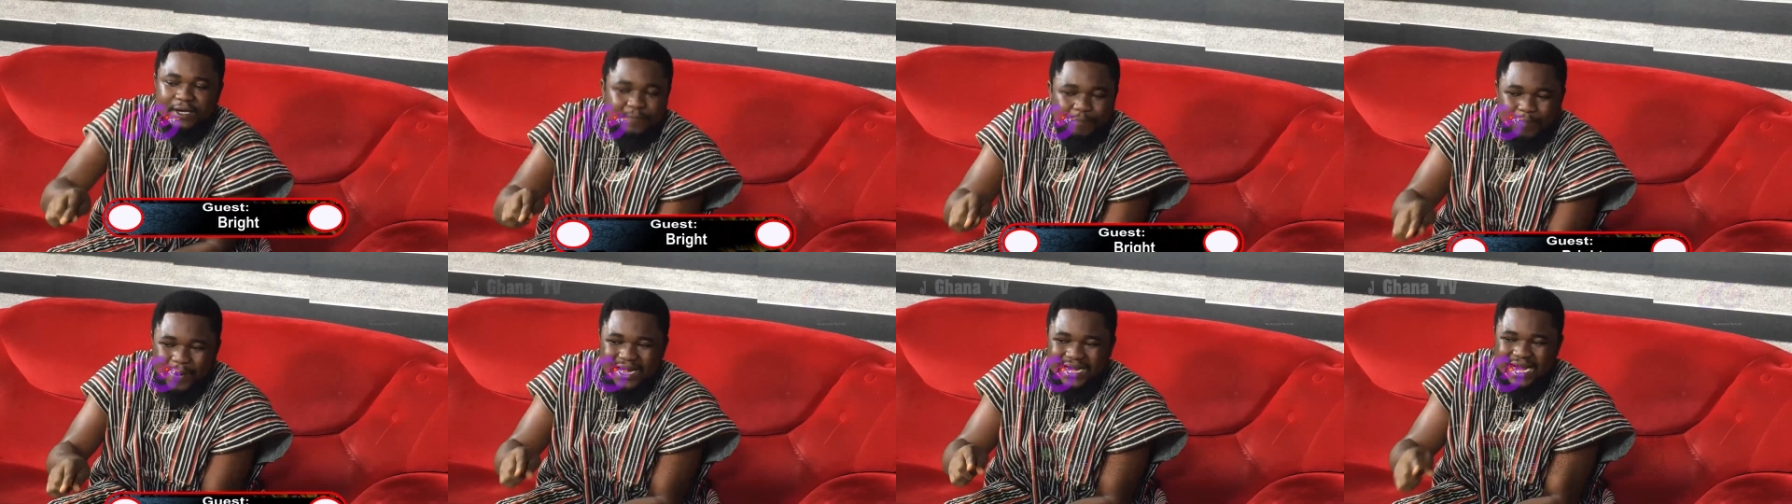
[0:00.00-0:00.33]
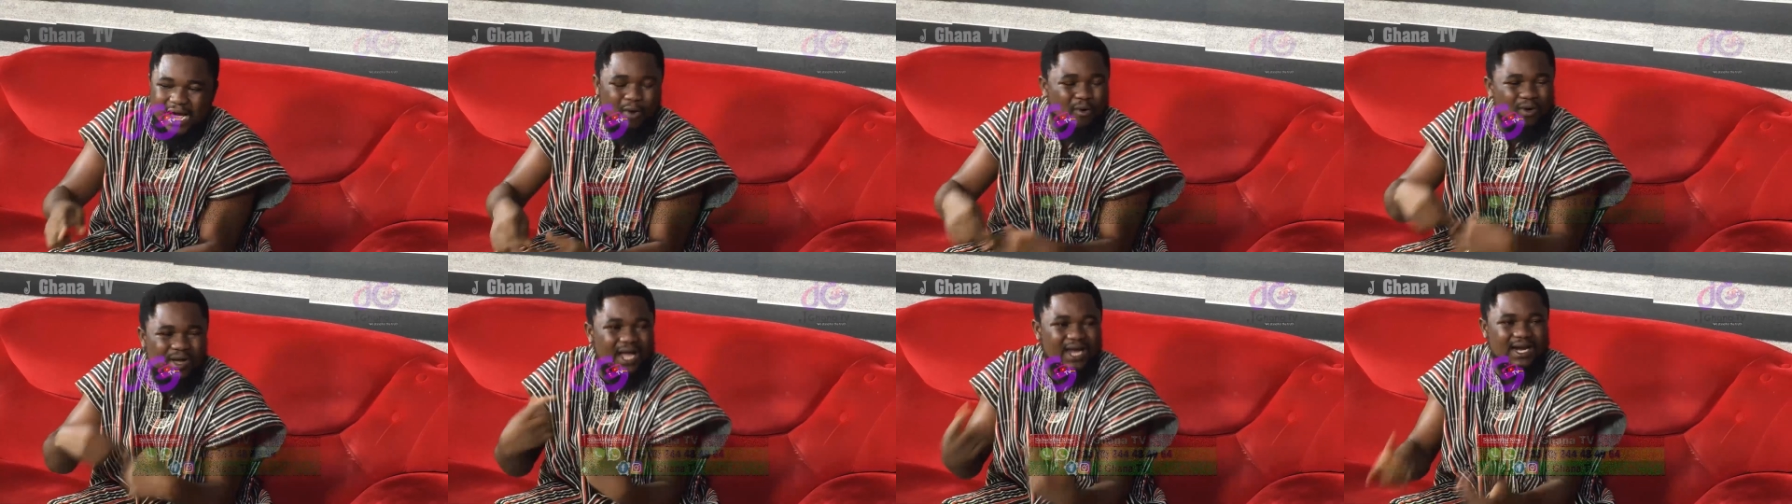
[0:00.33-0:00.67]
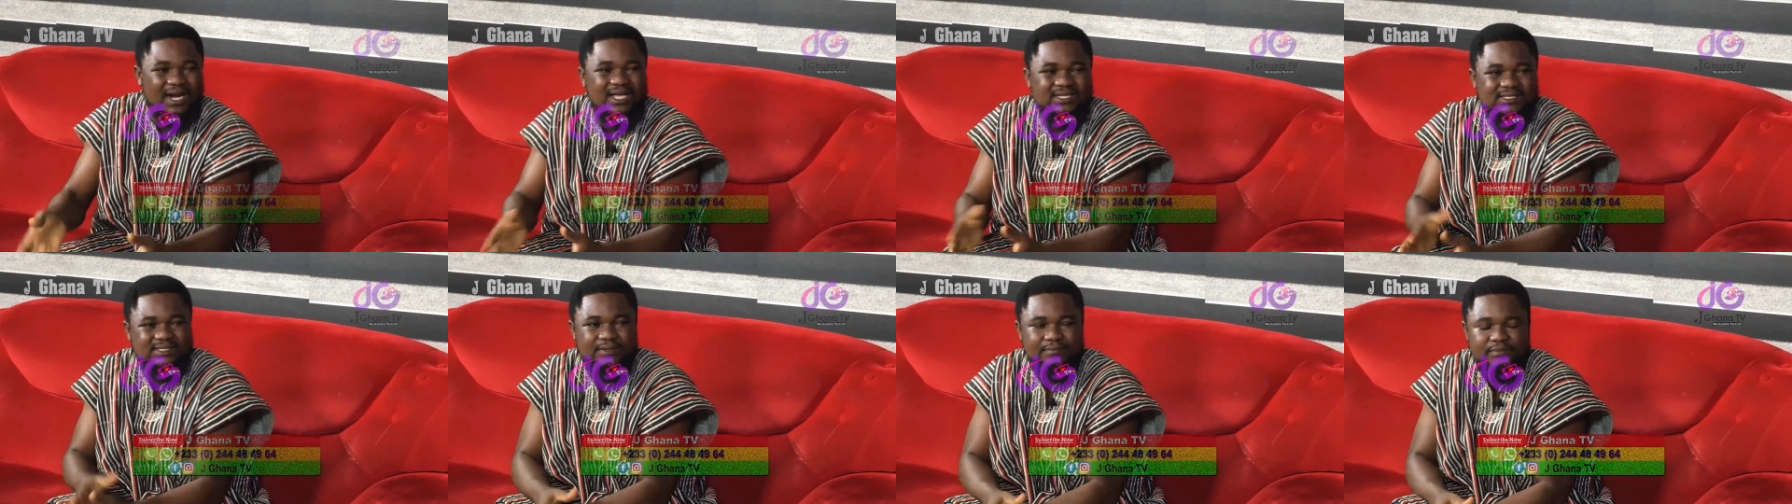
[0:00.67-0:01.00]
Nipana can
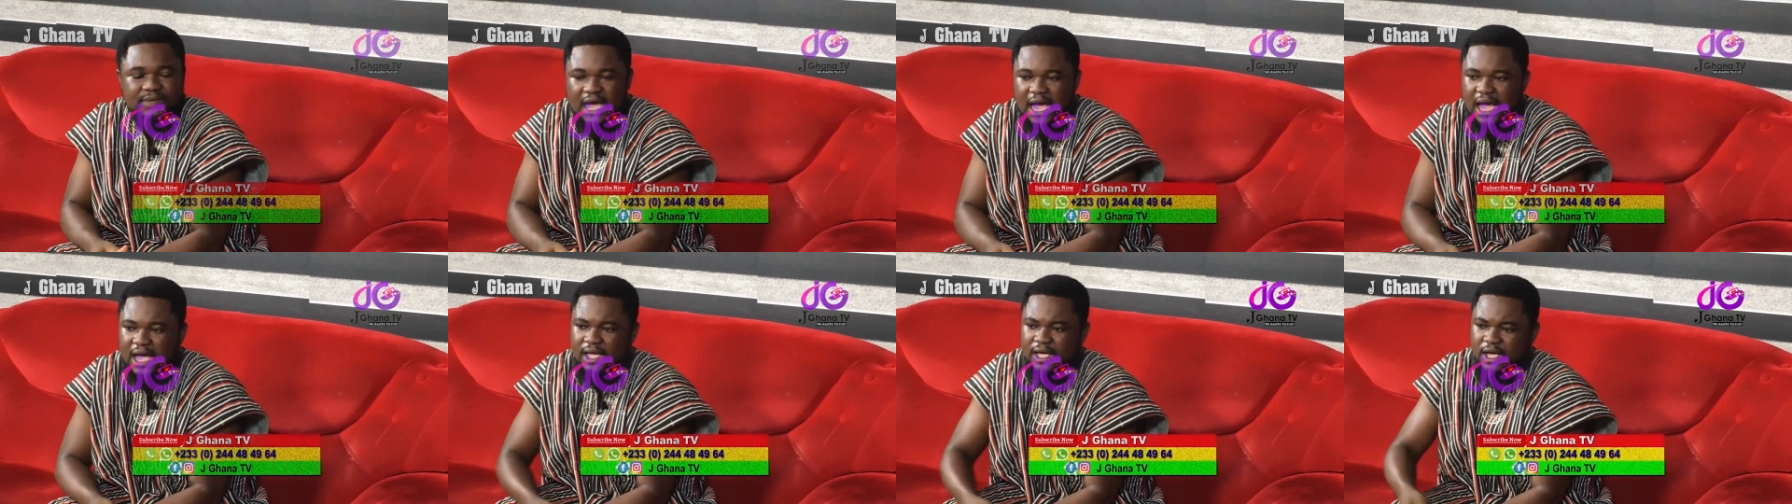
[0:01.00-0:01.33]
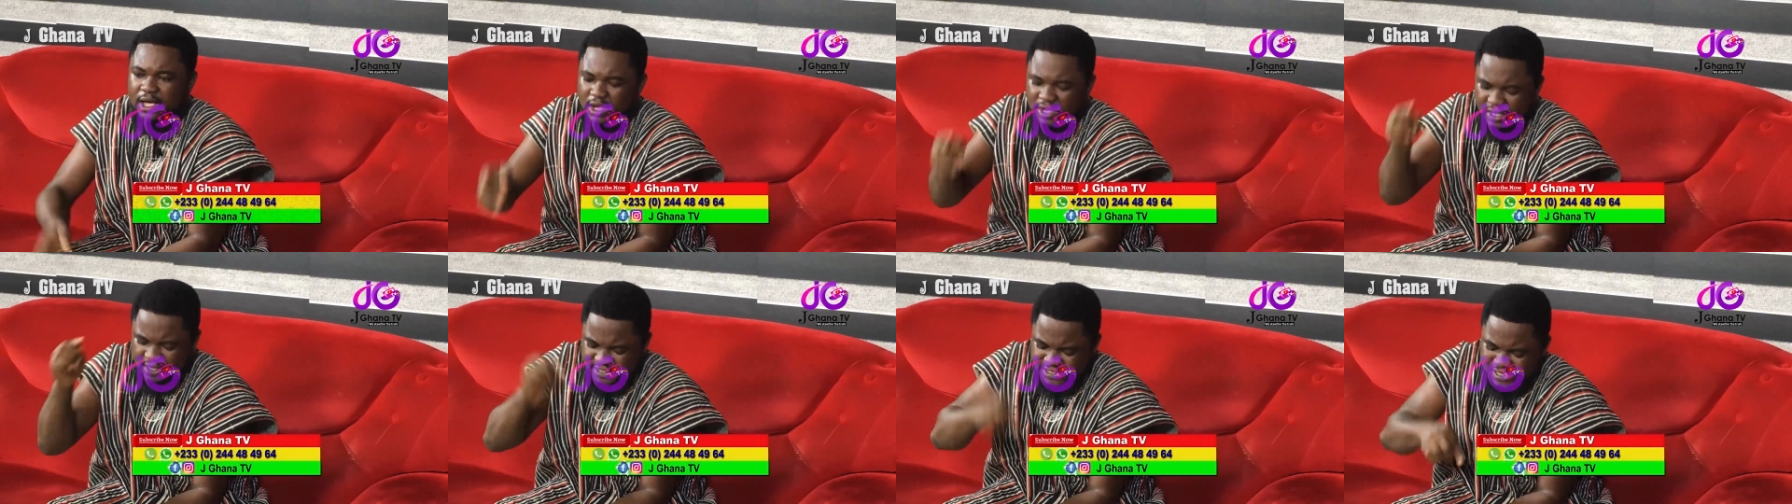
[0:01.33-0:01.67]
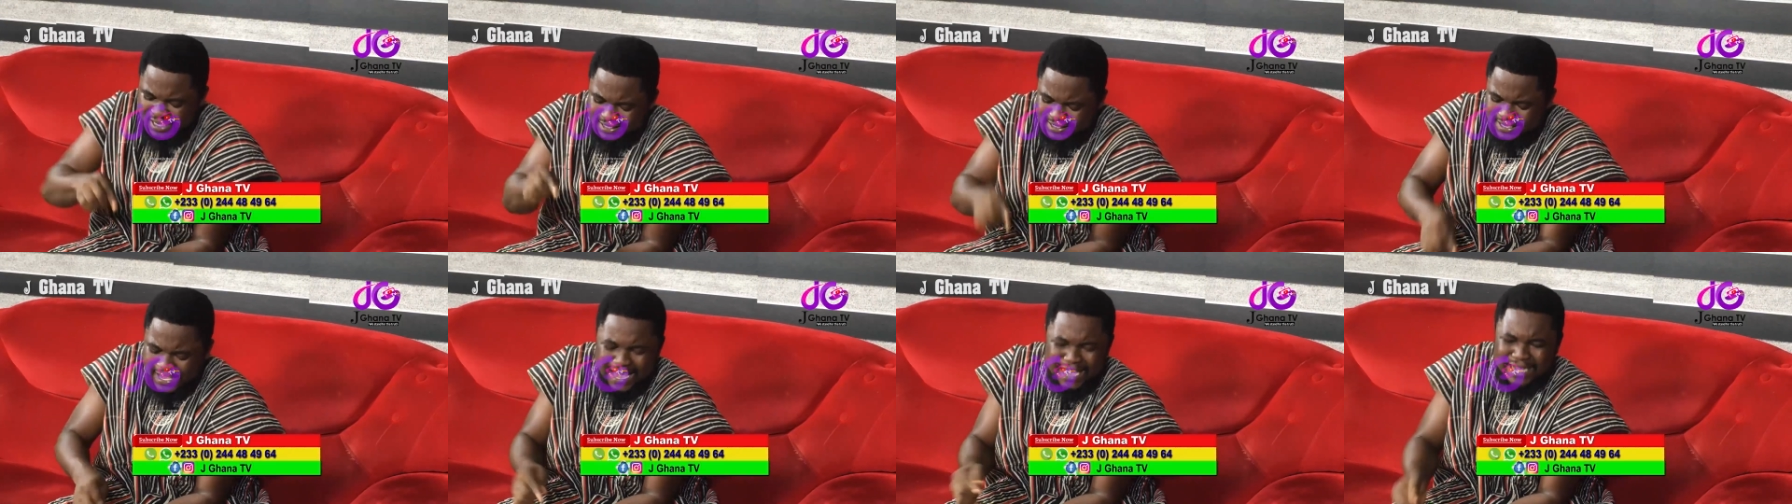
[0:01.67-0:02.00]
ask them now?
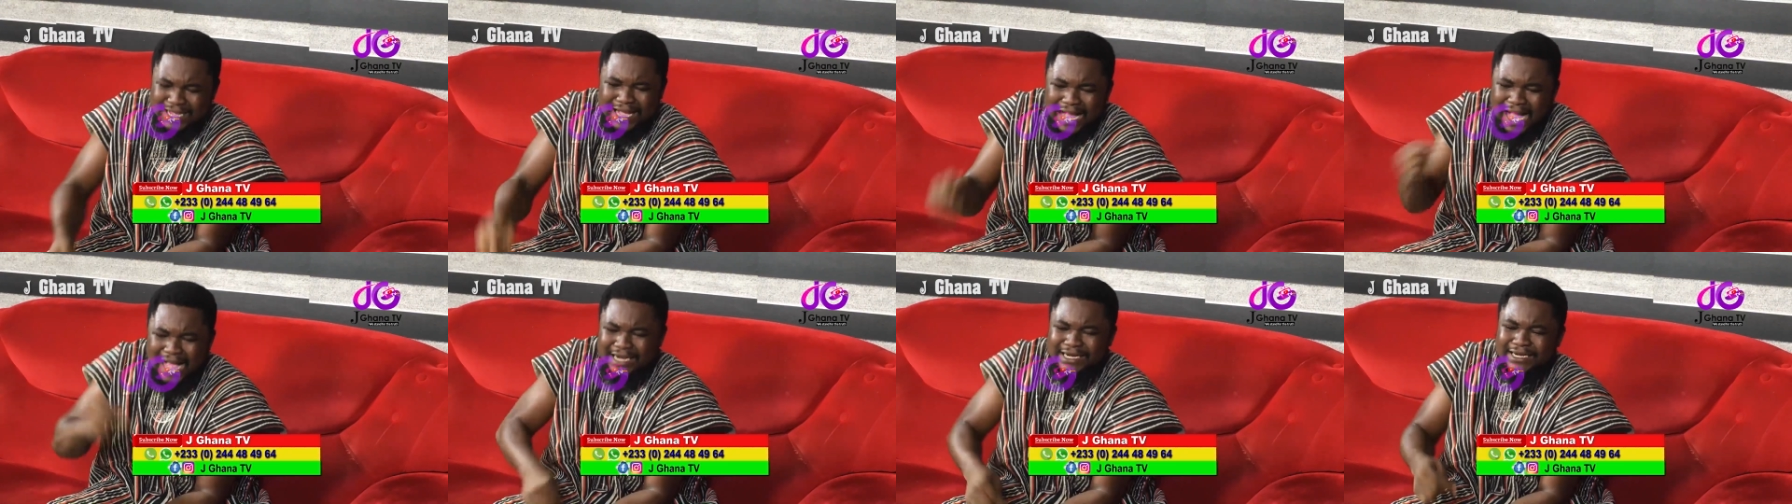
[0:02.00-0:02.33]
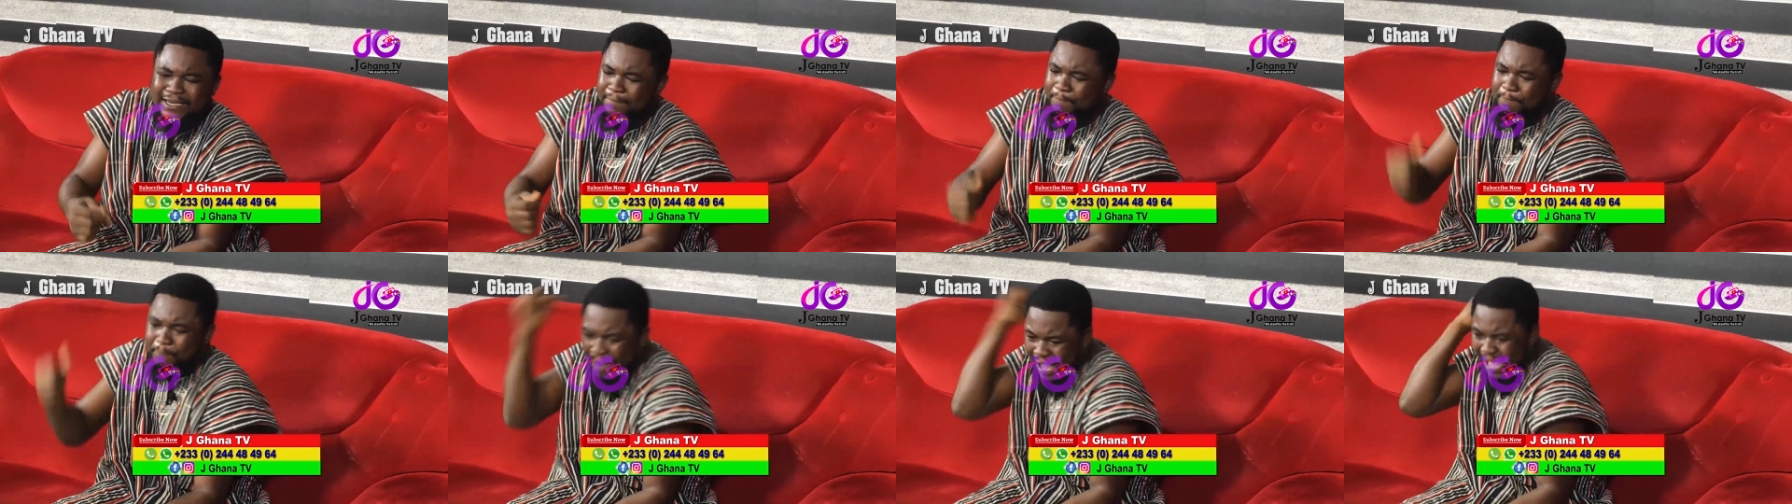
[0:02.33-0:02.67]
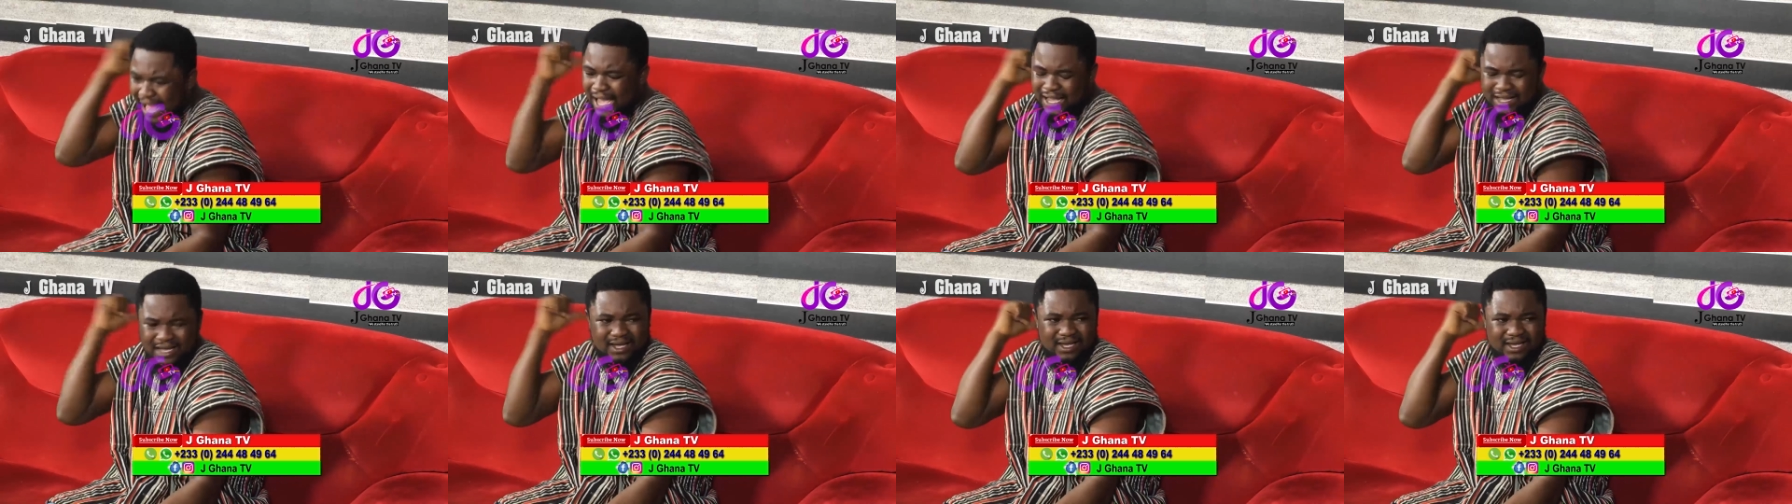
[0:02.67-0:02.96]
Ye can't back.